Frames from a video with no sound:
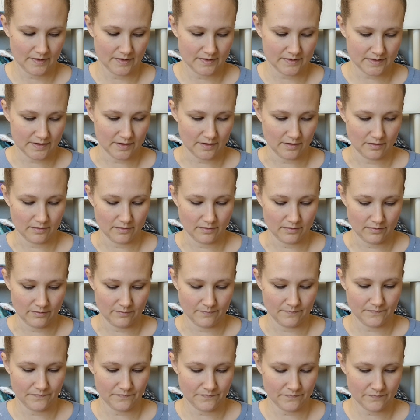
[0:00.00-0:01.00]

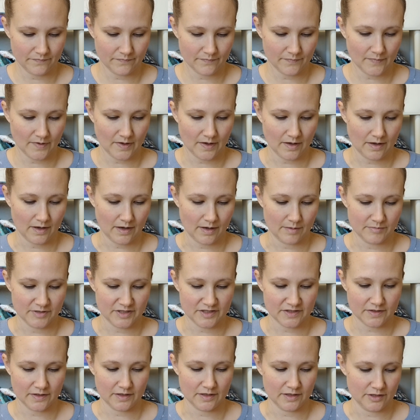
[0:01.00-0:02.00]
So I'm
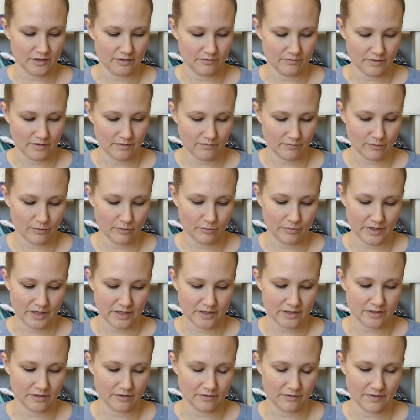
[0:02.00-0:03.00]
just going to do a
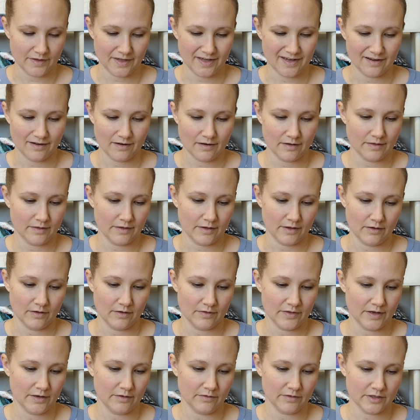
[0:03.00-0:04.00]
quick show.
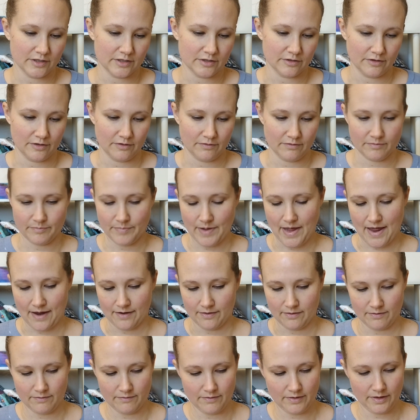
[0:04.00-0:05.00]
They only show you the
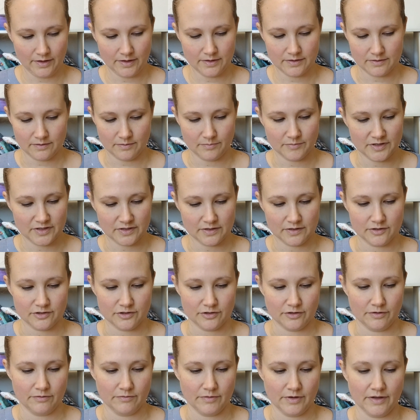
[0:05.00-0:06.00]
pattern really, so I'm just going to
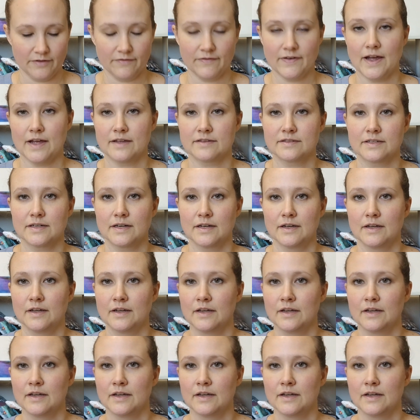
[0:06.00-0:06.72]
show you really fast.